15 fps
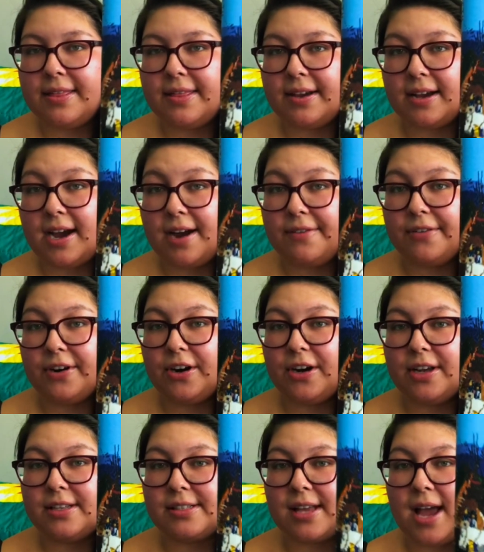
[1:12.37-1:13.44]
the cover
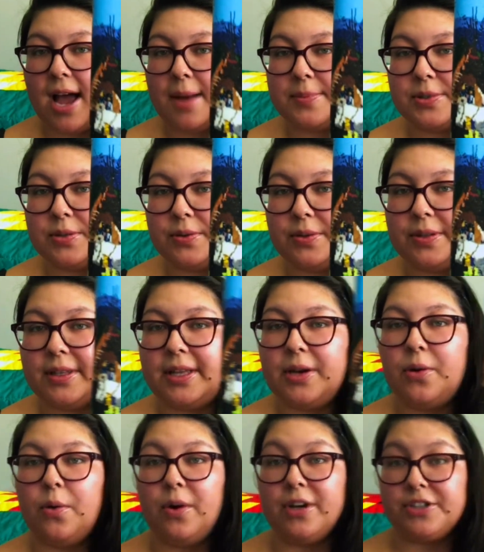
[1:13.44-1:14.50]
is absolutely
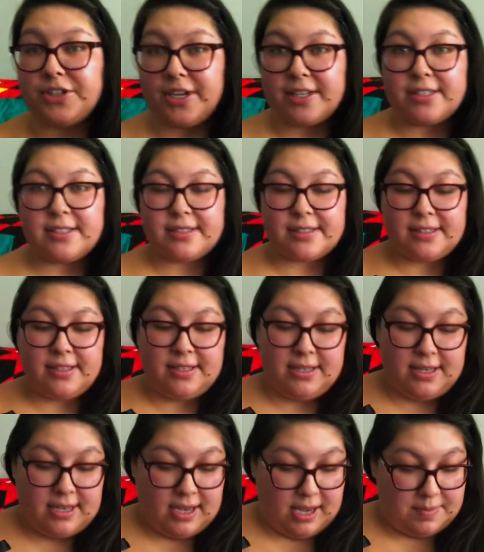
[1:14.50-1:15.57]
gorgeous.
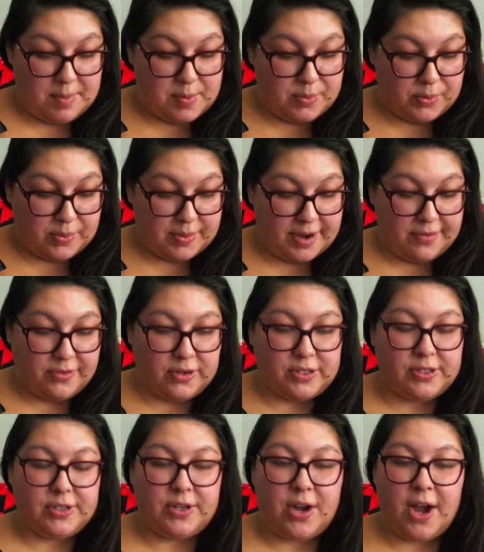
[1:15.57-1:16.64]
I remember when I
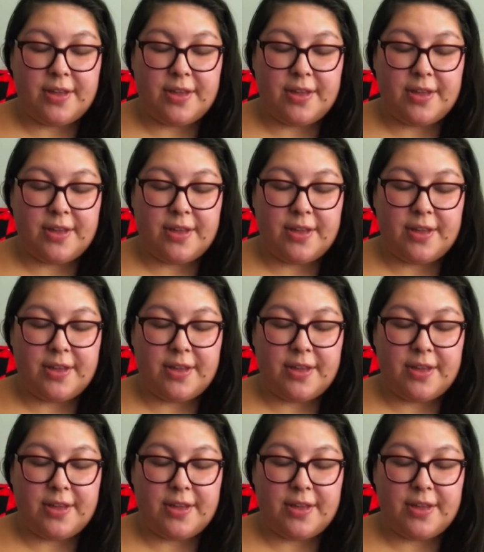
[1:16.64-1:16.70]
first